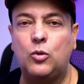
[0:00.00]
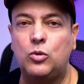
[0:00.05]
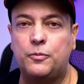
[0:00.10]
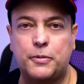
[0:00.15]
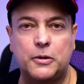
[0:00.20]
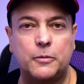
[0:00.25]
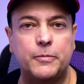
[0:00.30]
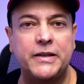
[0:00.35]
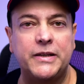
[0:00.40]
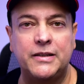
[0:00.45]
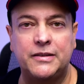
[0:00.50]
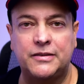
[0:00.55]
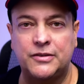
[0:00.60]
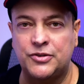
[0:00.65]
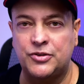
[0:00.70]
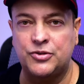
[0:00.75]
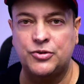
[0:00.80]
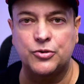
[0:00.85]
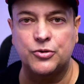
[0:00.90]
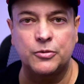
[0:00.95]
I will probably hit
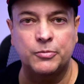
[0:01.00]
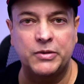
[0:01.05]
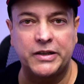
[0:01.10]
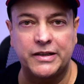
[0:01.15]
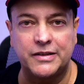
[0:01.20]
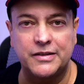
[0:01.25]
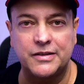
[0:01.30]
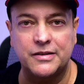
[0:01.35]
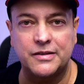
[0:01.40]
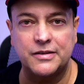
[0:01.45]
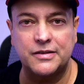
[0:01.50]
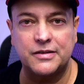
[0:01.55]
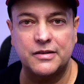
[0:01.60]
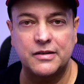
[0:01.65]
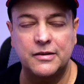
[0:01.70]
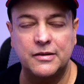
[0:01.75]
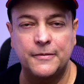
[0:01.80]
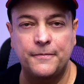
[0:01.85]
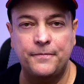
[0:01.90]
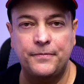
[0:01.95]
the zoom lenses.